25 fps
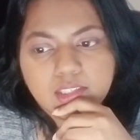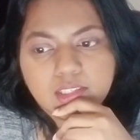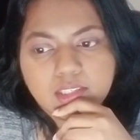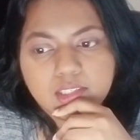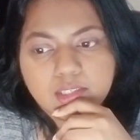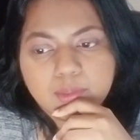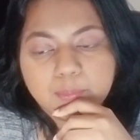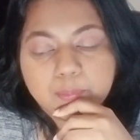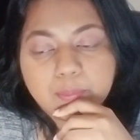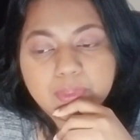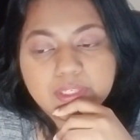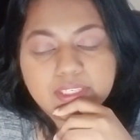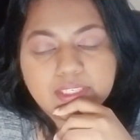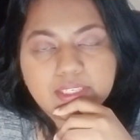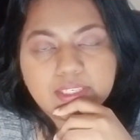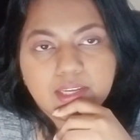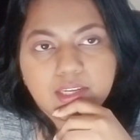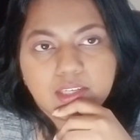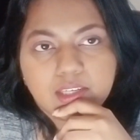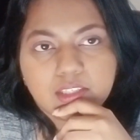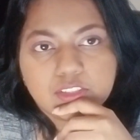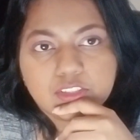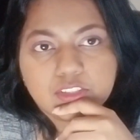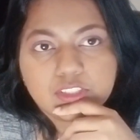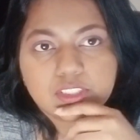But
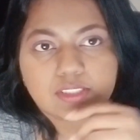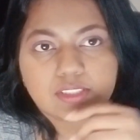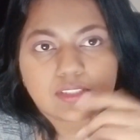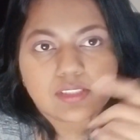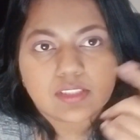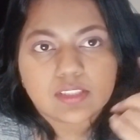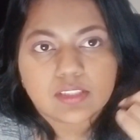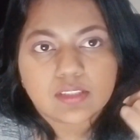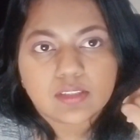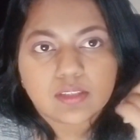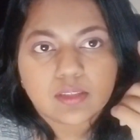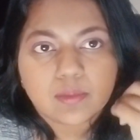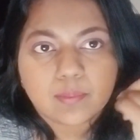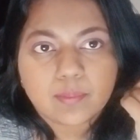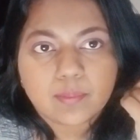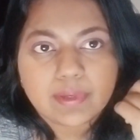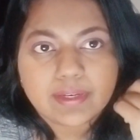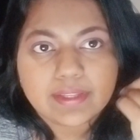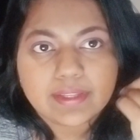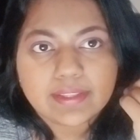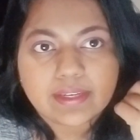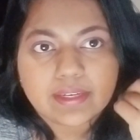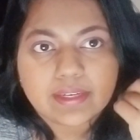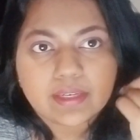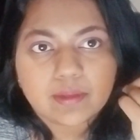yeah, just bear
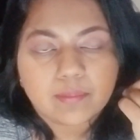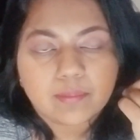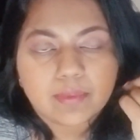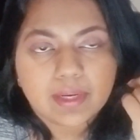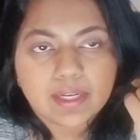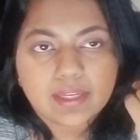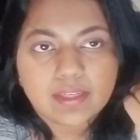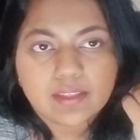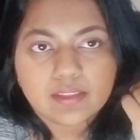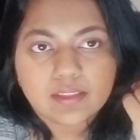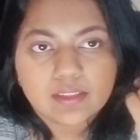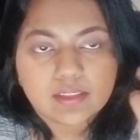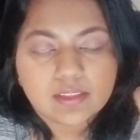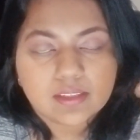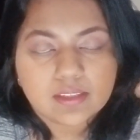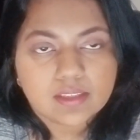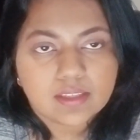that in mind.